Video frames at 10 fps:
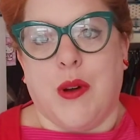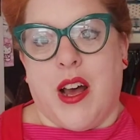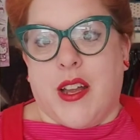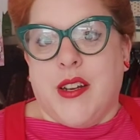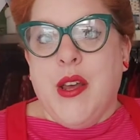
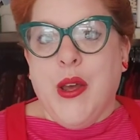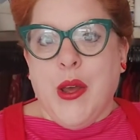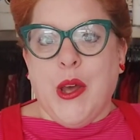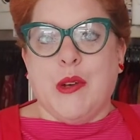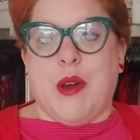one,
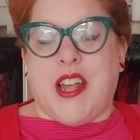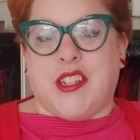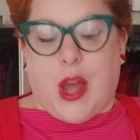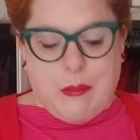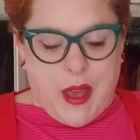
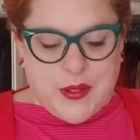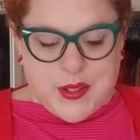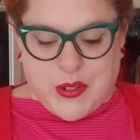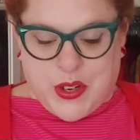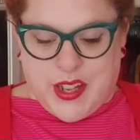which I
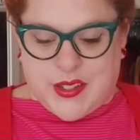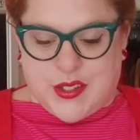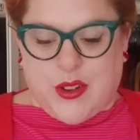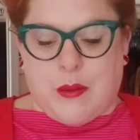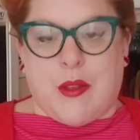posted on
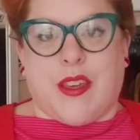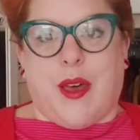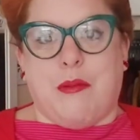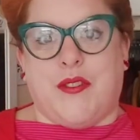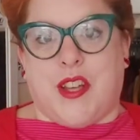Instagram a
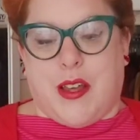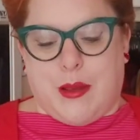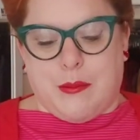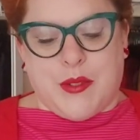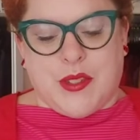couple of
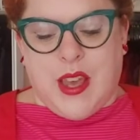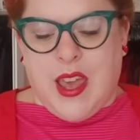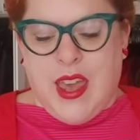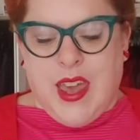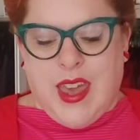times,
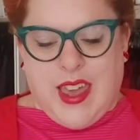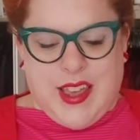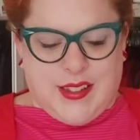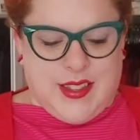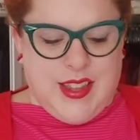
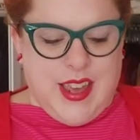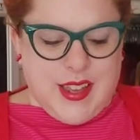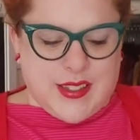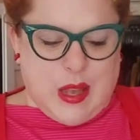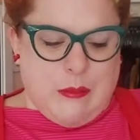is
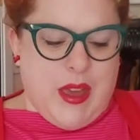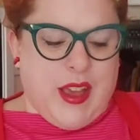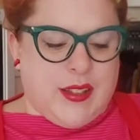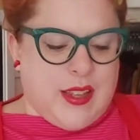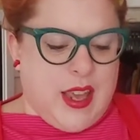this
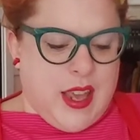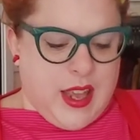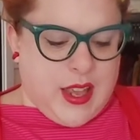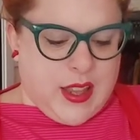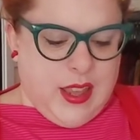
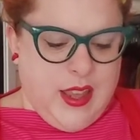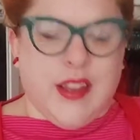amazing